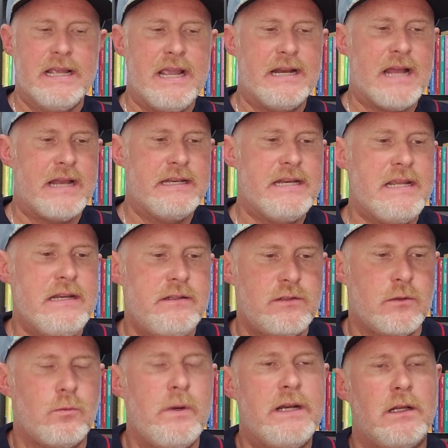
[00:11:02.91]
And I need
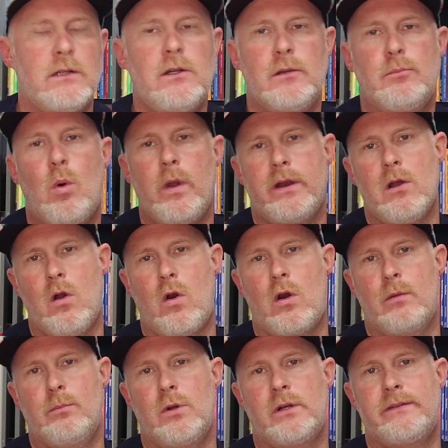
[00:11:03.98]
to read a good point
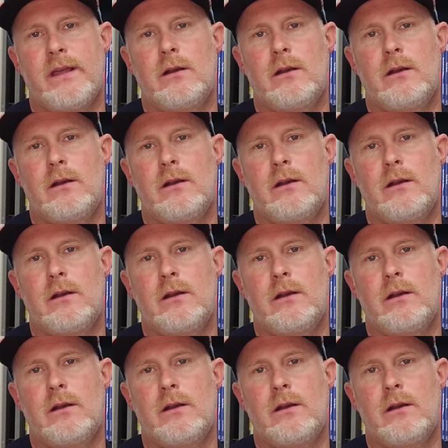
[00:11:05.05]
horror book